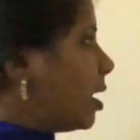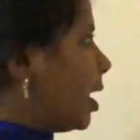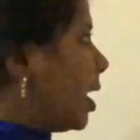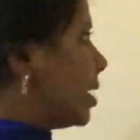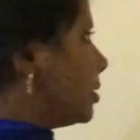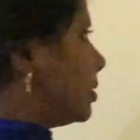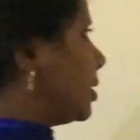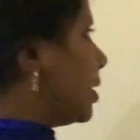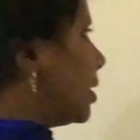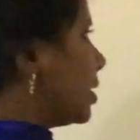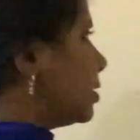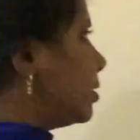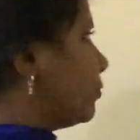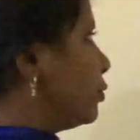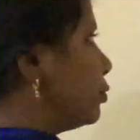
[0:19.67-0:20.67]
And here are
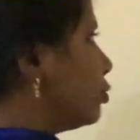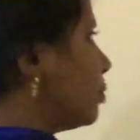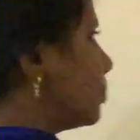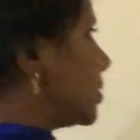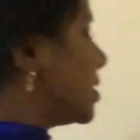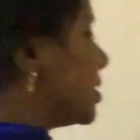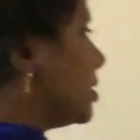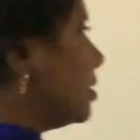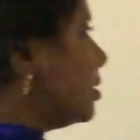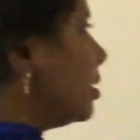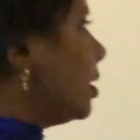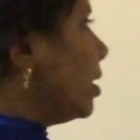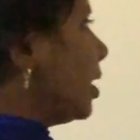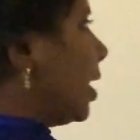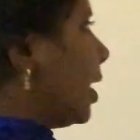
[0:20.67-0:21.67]
the few topics here.
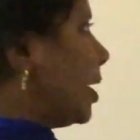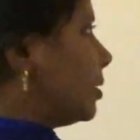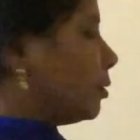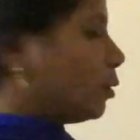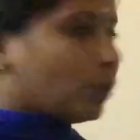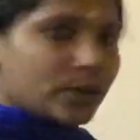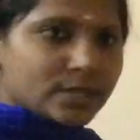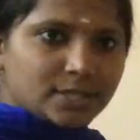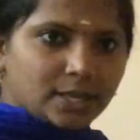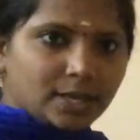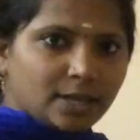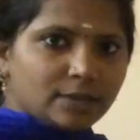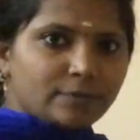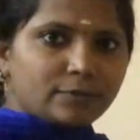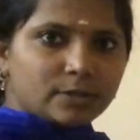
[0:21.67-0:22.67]
And OSI
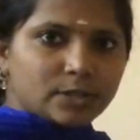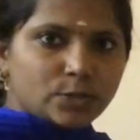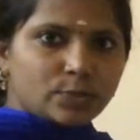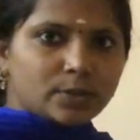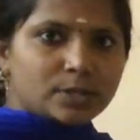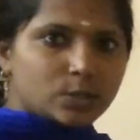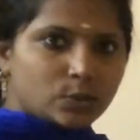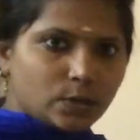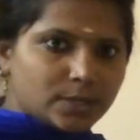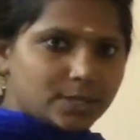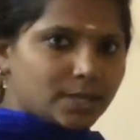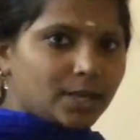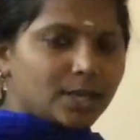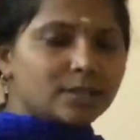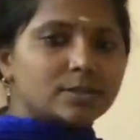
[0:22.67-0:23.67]
layer, first one is
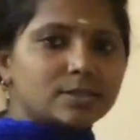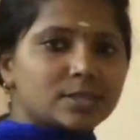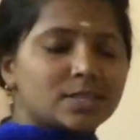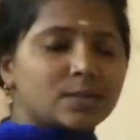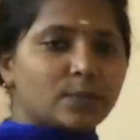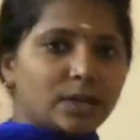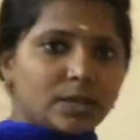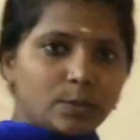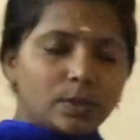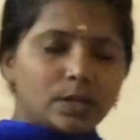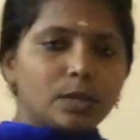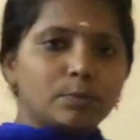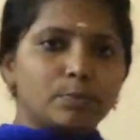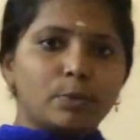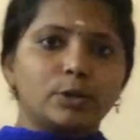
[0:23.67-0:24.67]
OSI layer. This is a
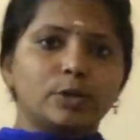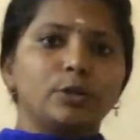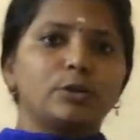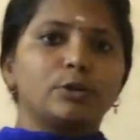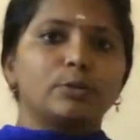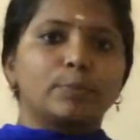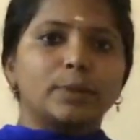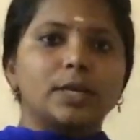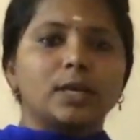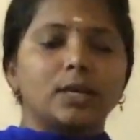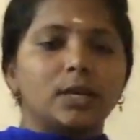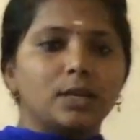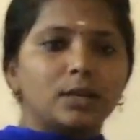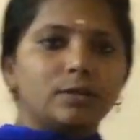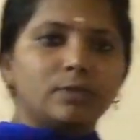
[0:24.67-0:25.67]
very important topic.
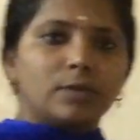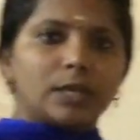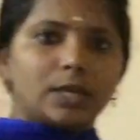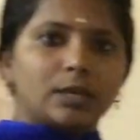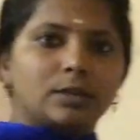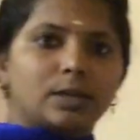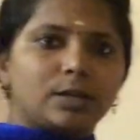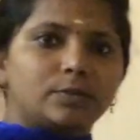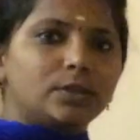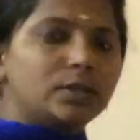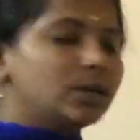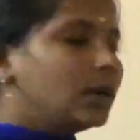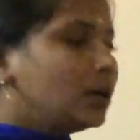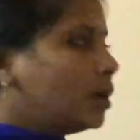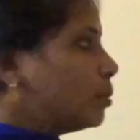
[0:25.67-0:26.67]
Here we can
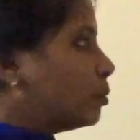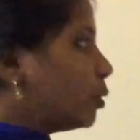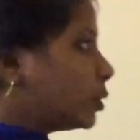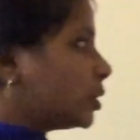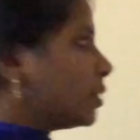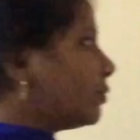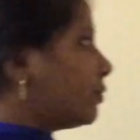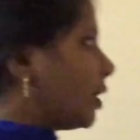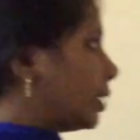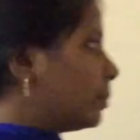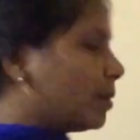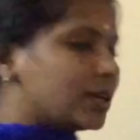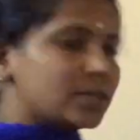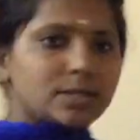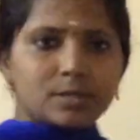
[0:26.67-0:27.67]
cover more than 5
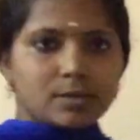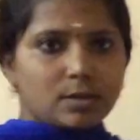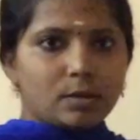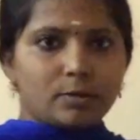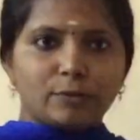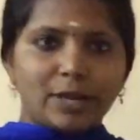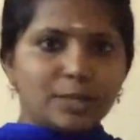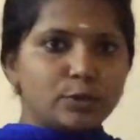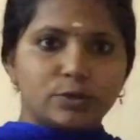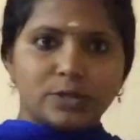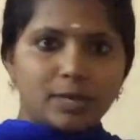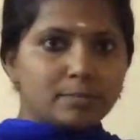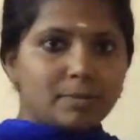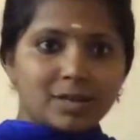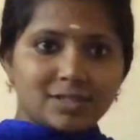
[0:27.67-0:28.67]
marks, 5 to
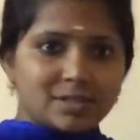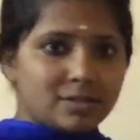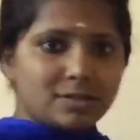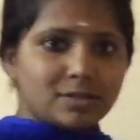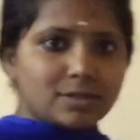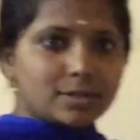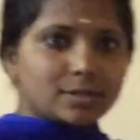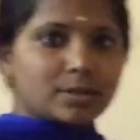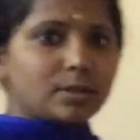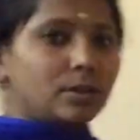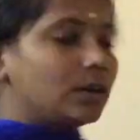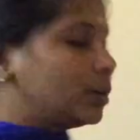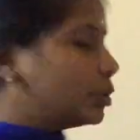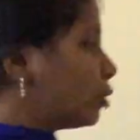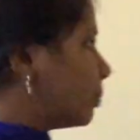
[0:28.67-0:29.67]
10 marks in this
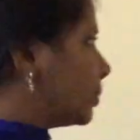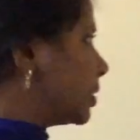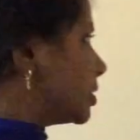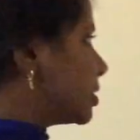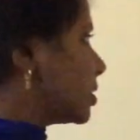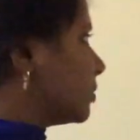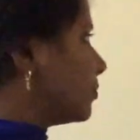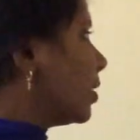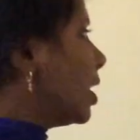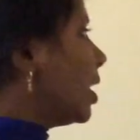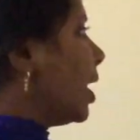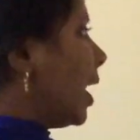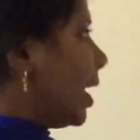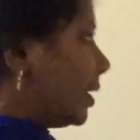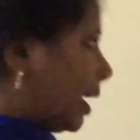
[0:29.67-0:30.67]
topic itself.
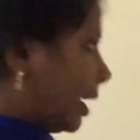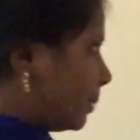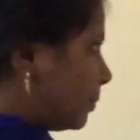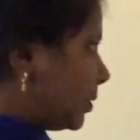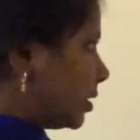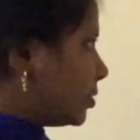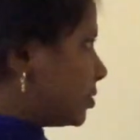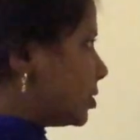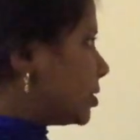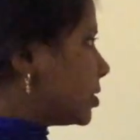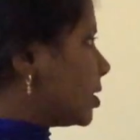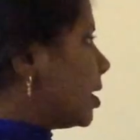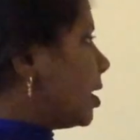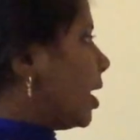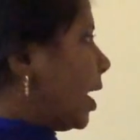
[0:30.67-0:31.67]
And IP
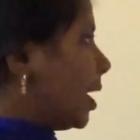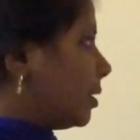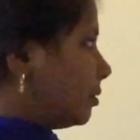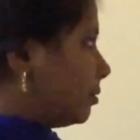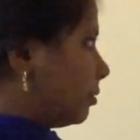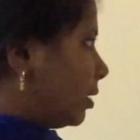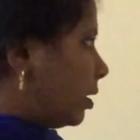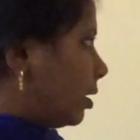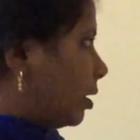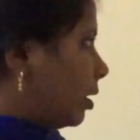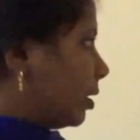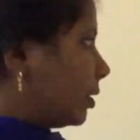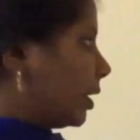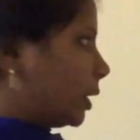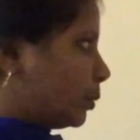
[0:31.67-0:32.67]
address and
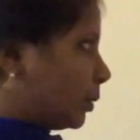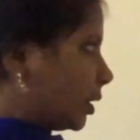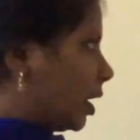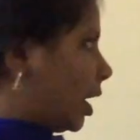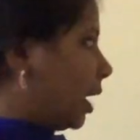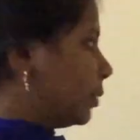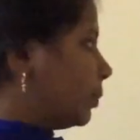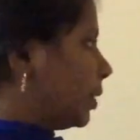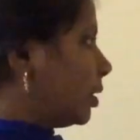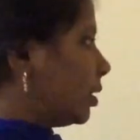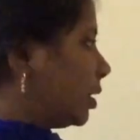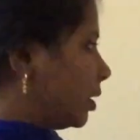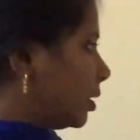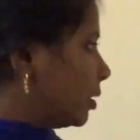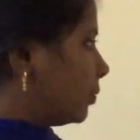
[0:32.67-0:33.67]
network hardware,
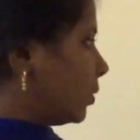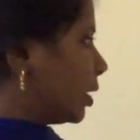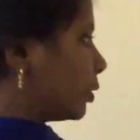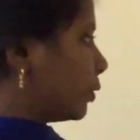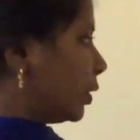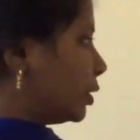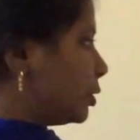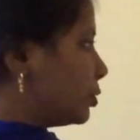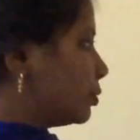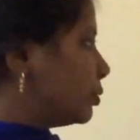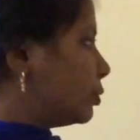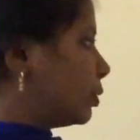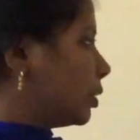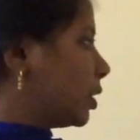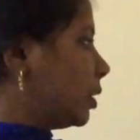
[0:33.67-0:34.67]
here we are going
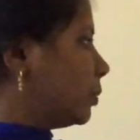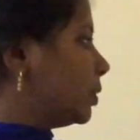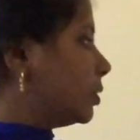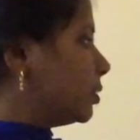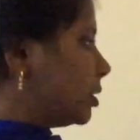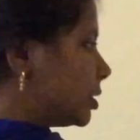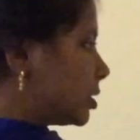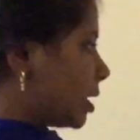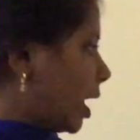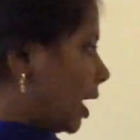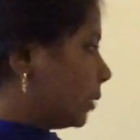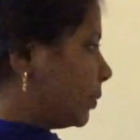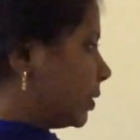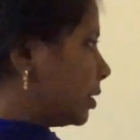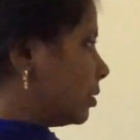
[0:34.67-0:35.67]
to cover these
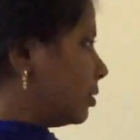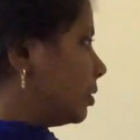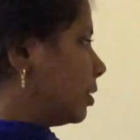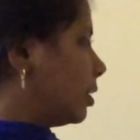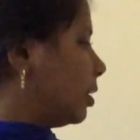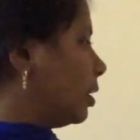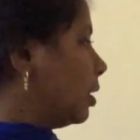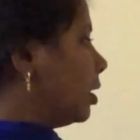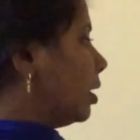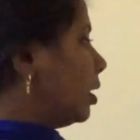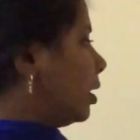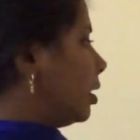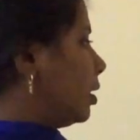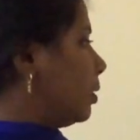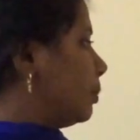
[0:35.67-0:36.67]
hardware
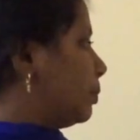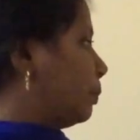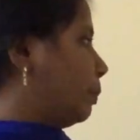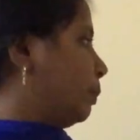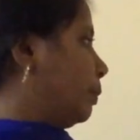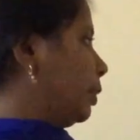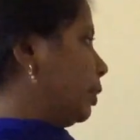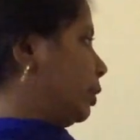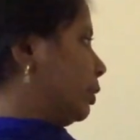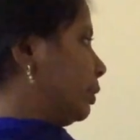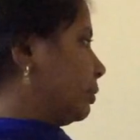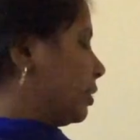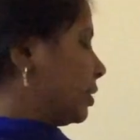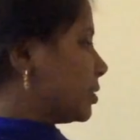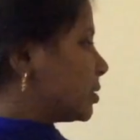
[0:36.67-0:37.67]

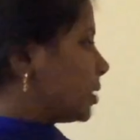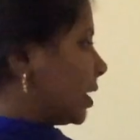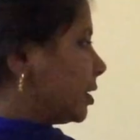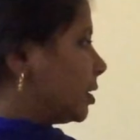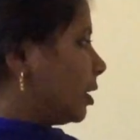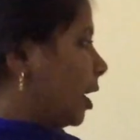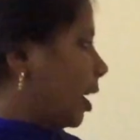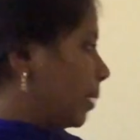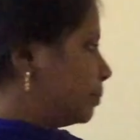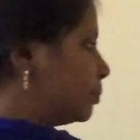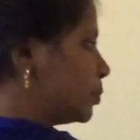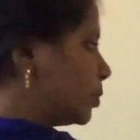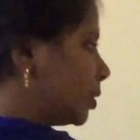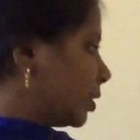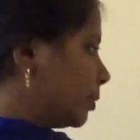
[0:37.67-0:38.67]
things like hub,
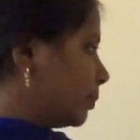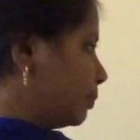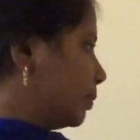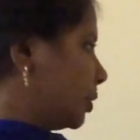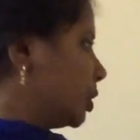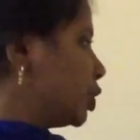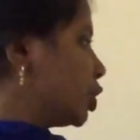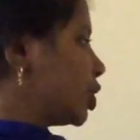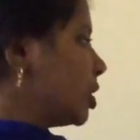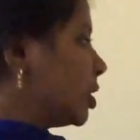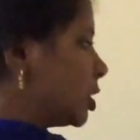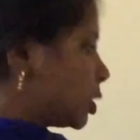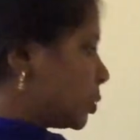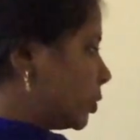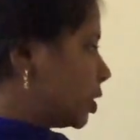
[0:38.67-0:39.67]
bridge,
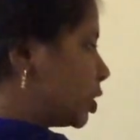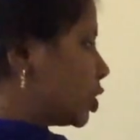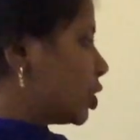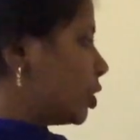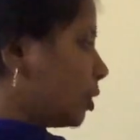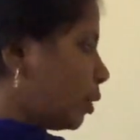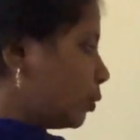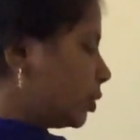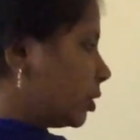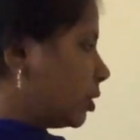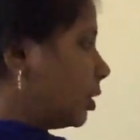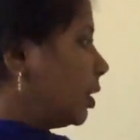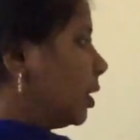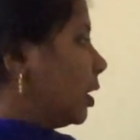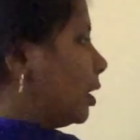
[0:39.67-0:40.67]
switch, router.